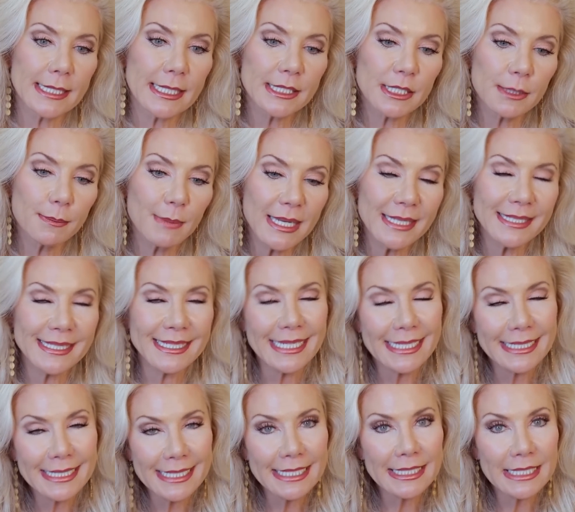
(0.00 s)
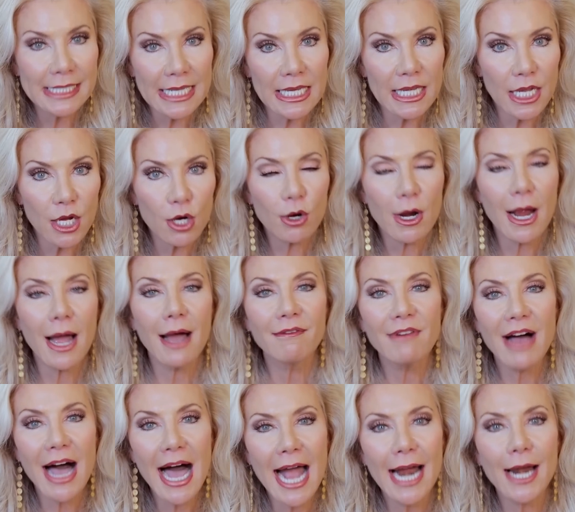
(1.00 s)
this means this is the year
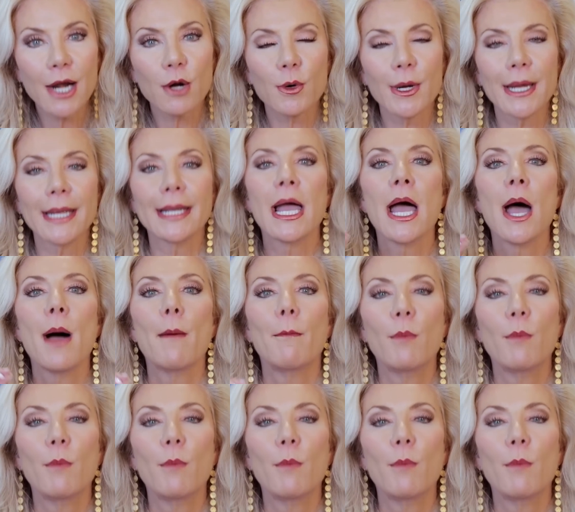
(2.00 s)
of hiring